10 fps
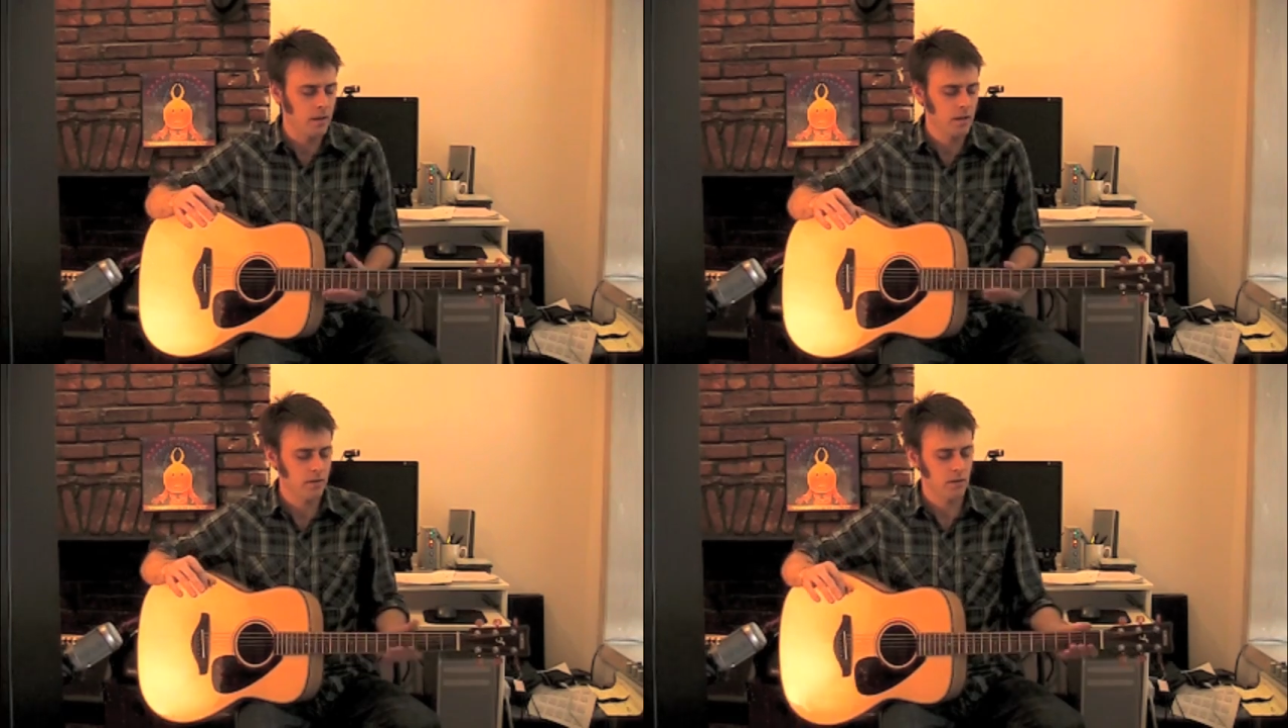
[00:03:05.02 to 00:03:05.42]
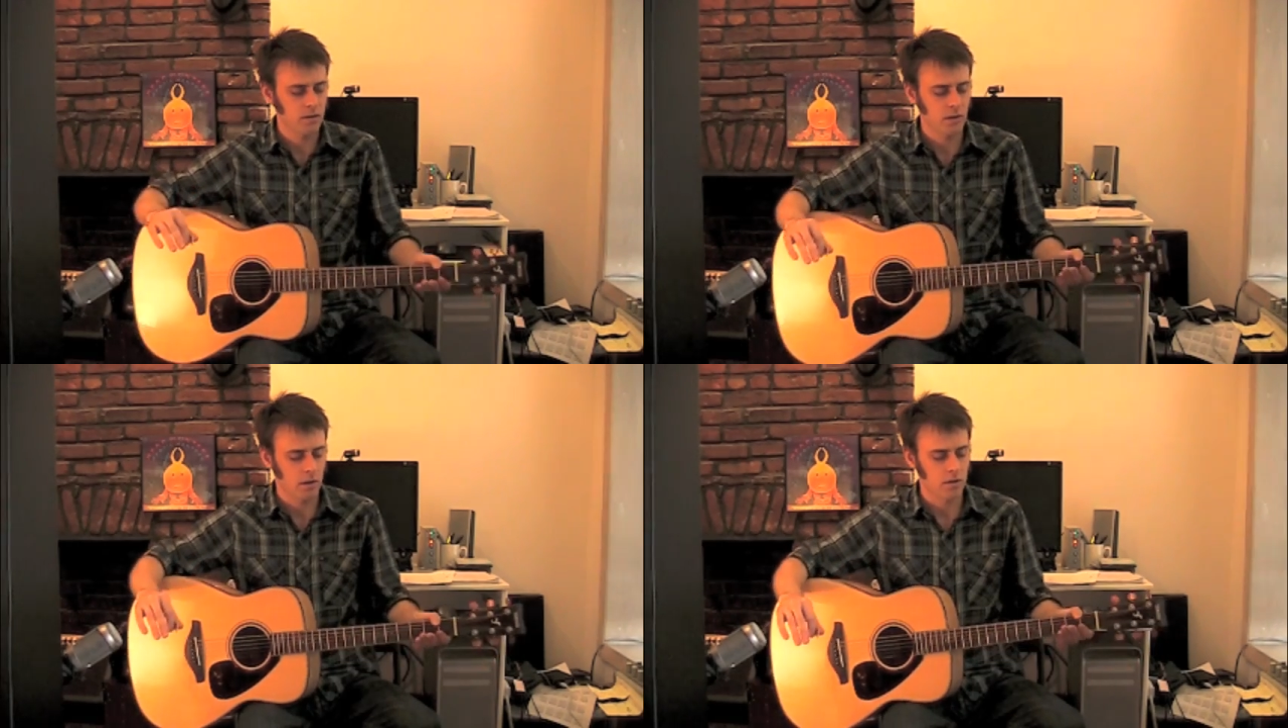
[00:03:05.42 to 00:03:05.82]
neck of the
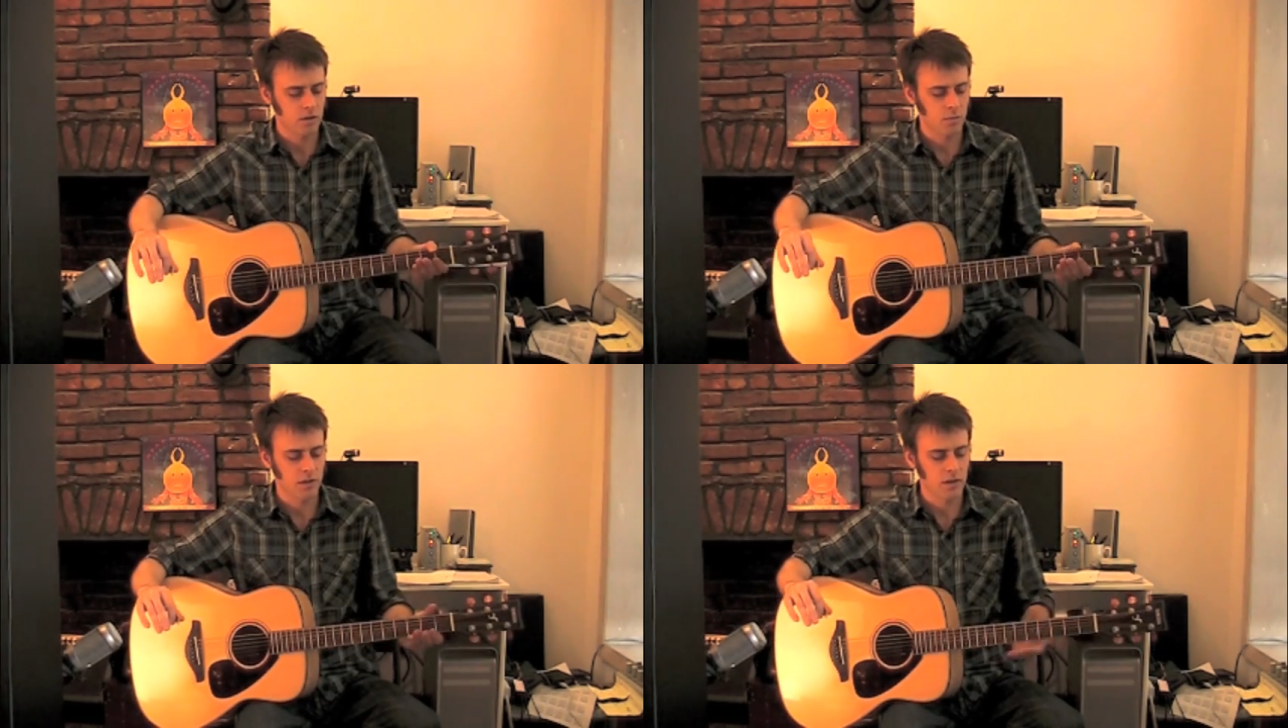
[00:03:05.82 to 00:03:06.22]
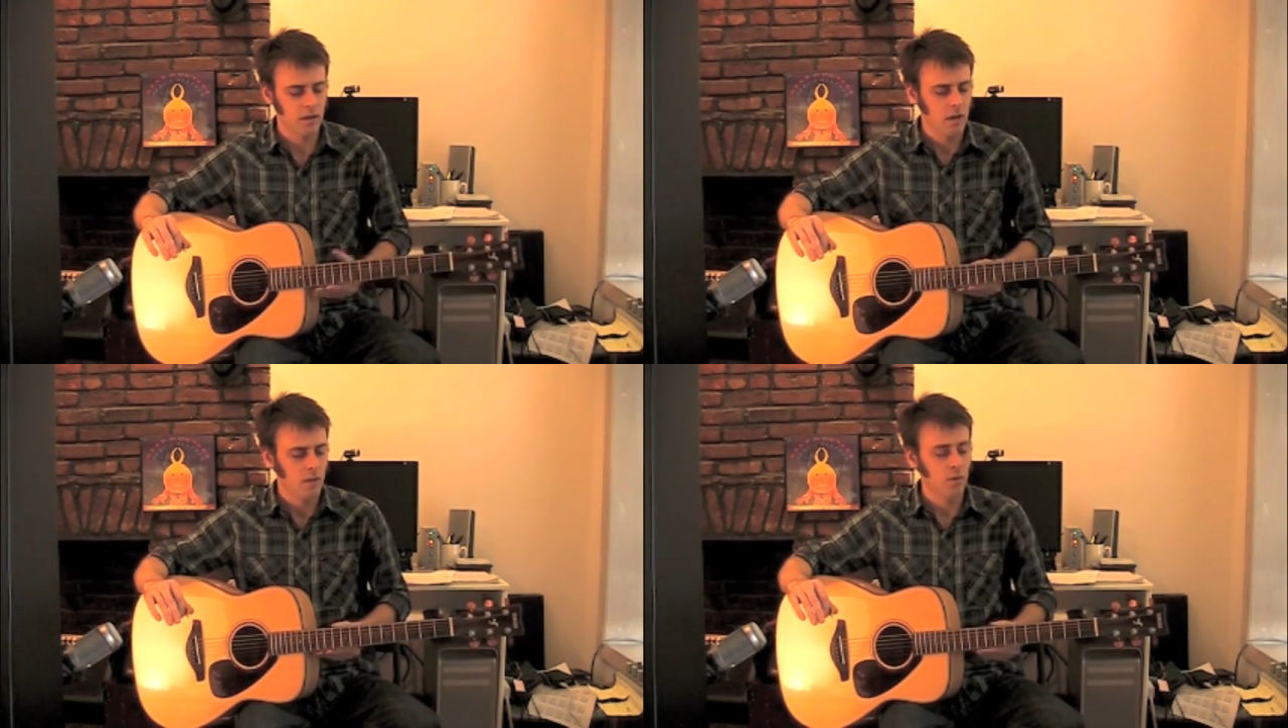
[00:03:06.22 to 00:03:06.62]
guitar should be
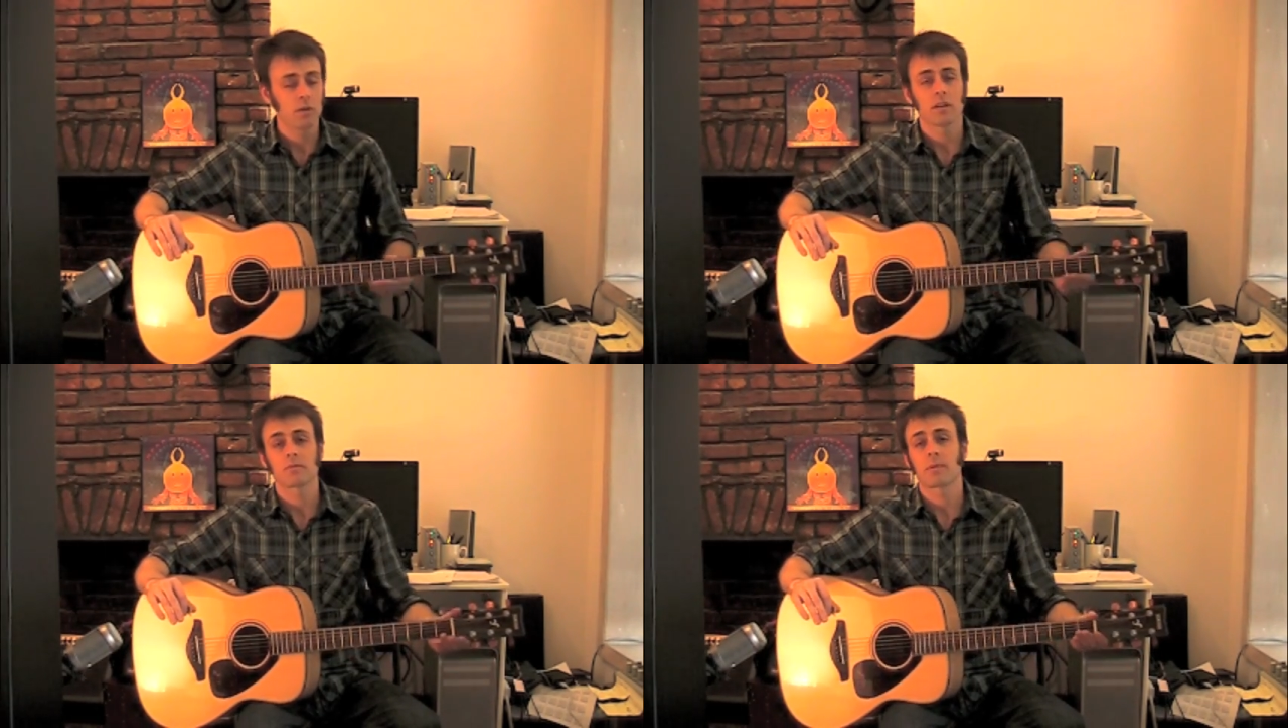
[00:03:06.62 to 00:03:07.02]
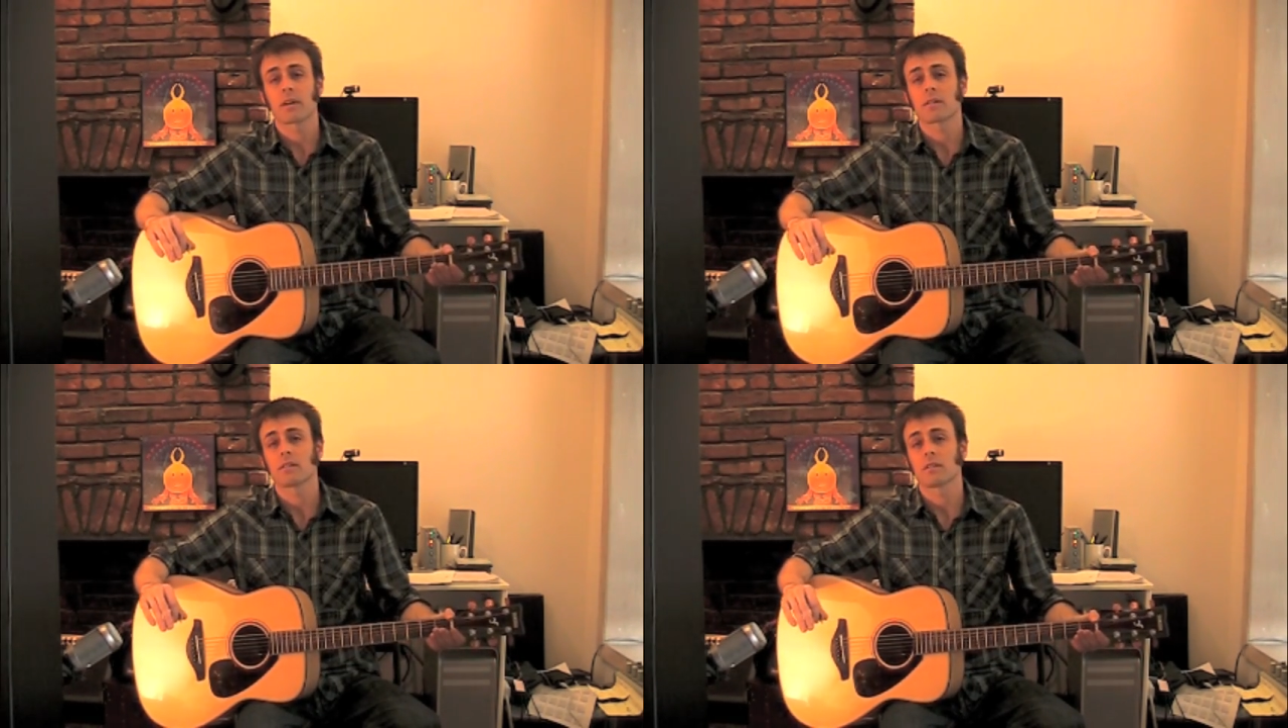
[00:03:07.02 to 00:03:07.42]
more or less
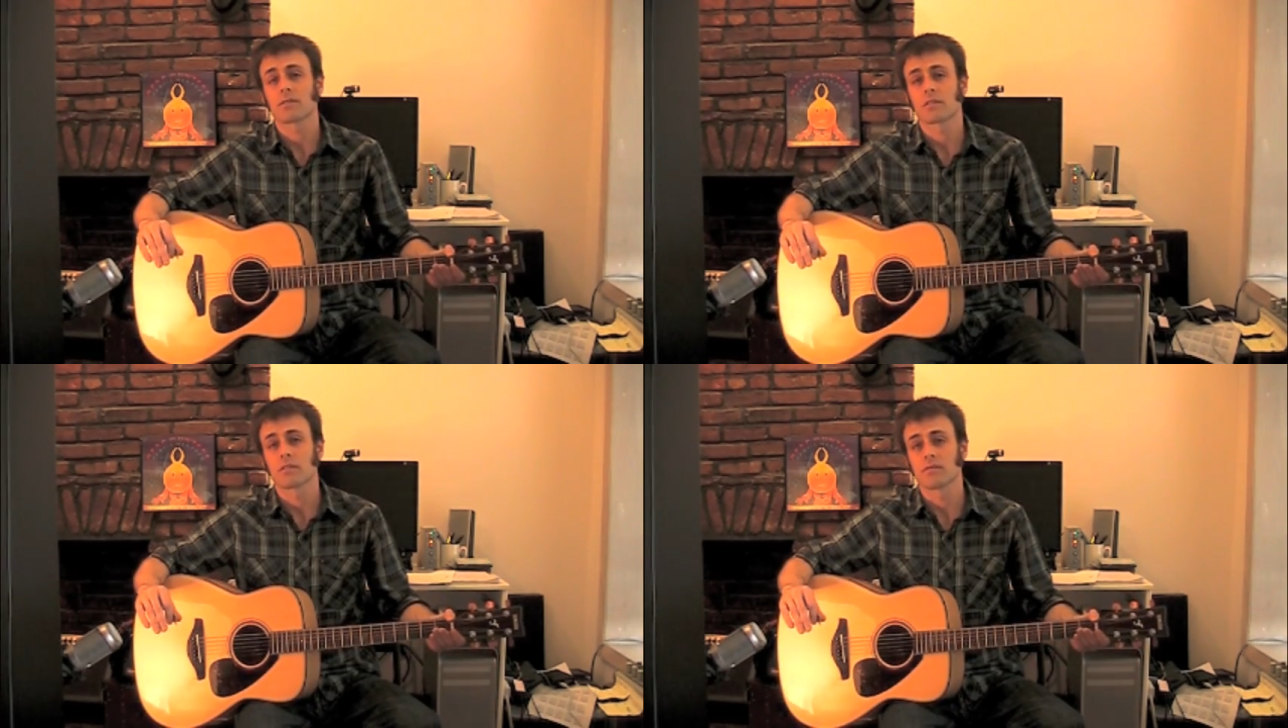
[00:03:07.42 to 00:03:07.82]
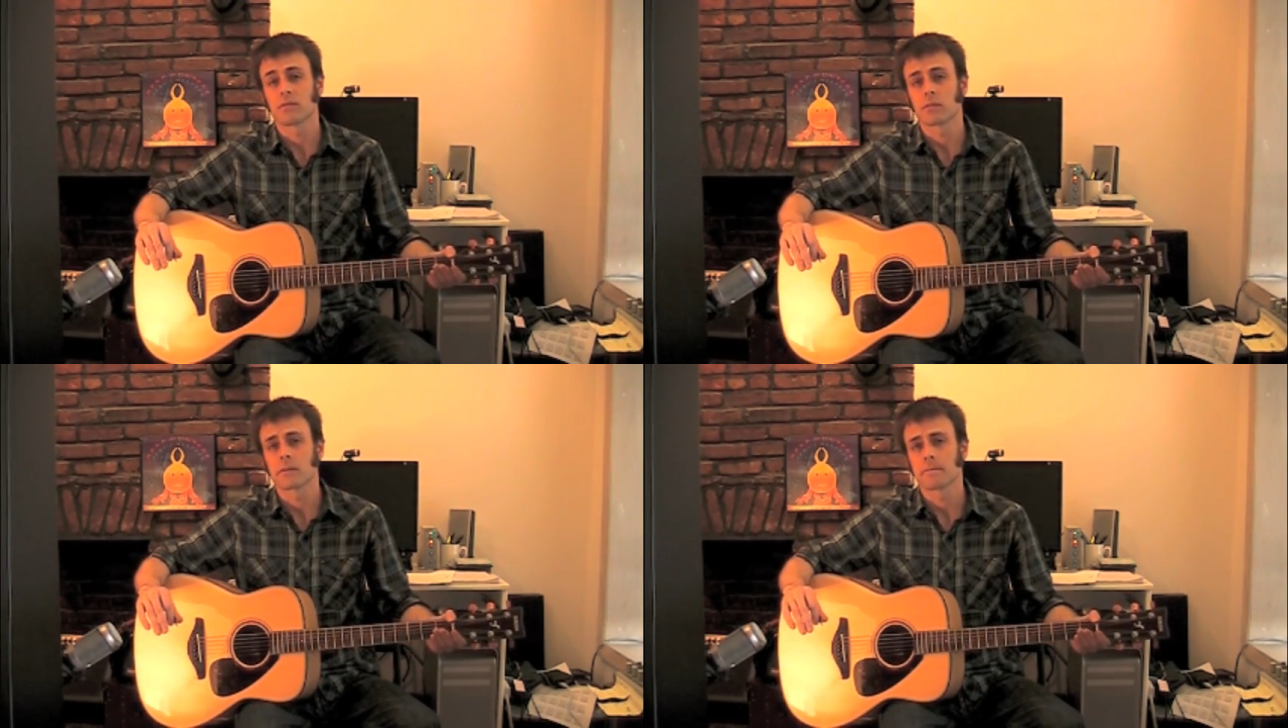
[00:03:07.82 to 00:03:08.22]
parallel to the
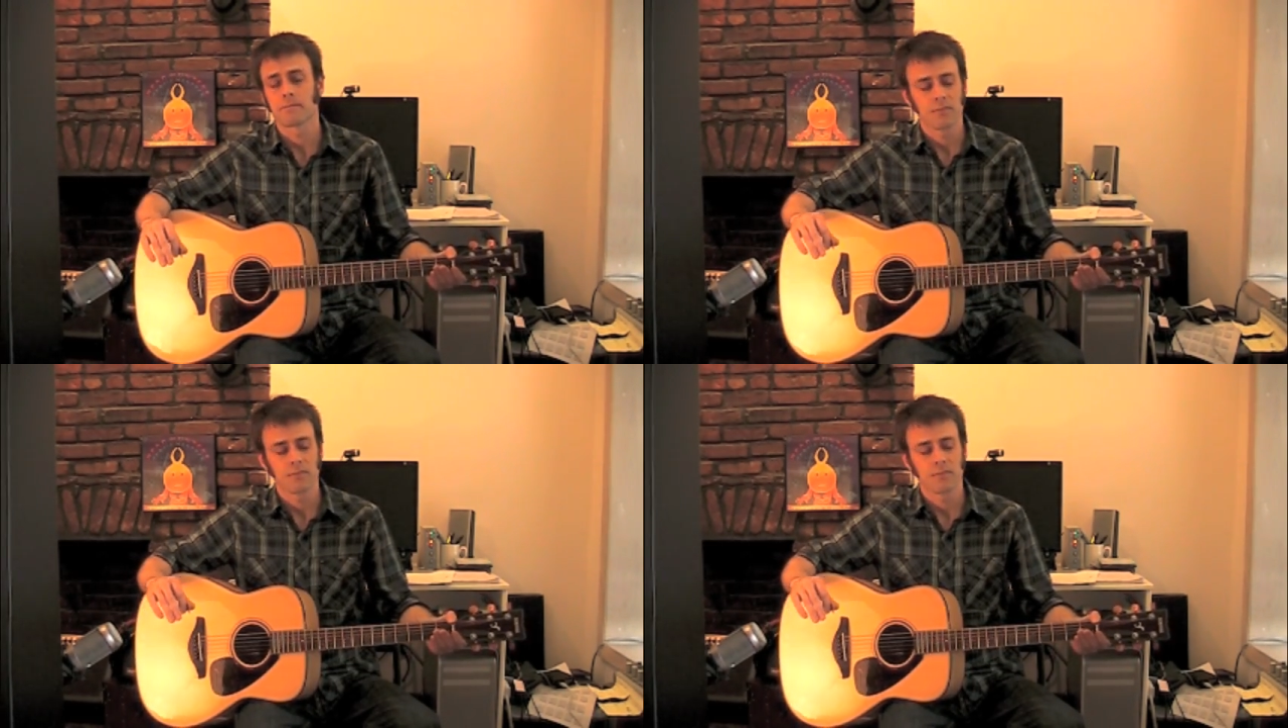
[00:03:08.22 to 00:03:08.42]
floor.